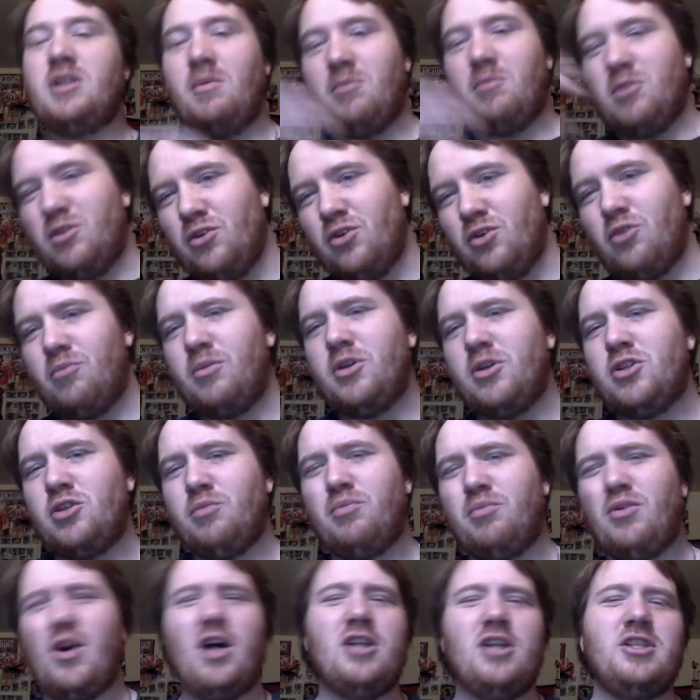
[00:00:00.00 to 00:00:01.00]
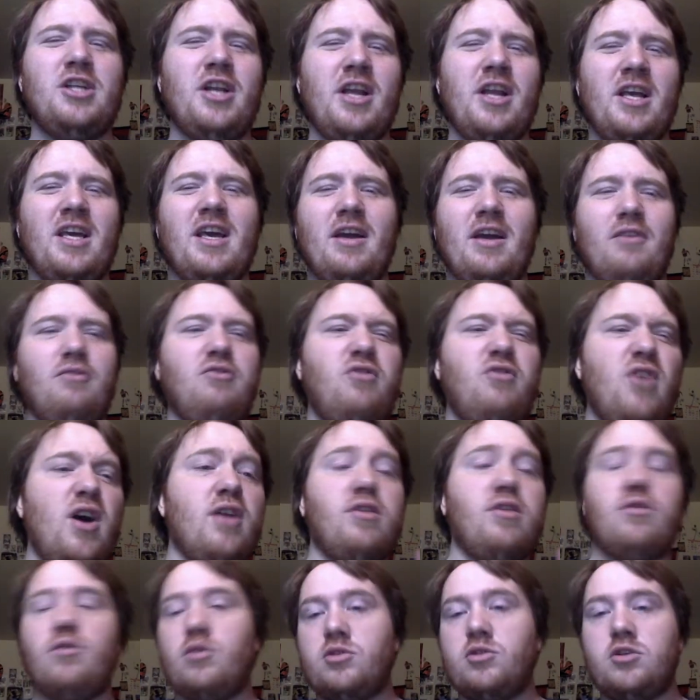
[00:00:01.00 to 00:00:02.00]
I'm a little bit surprised they didn't get a
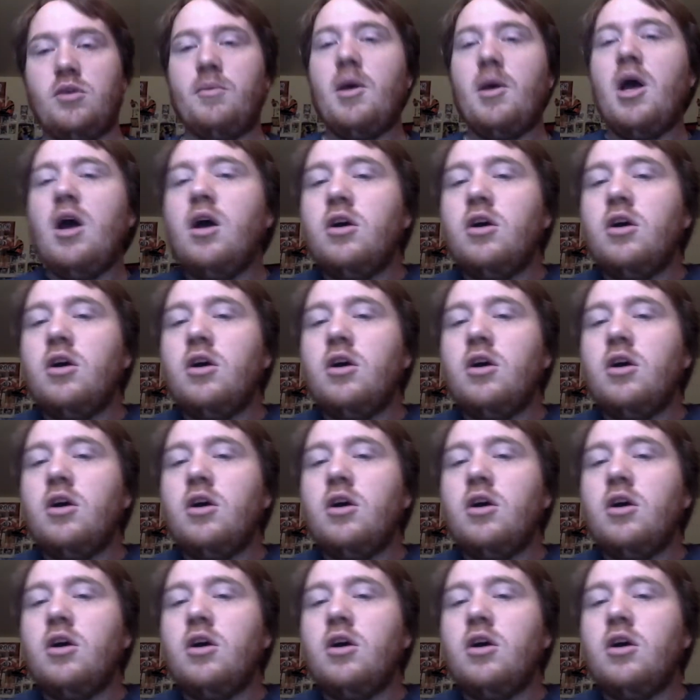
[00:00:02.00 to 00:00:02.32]
fifth or some,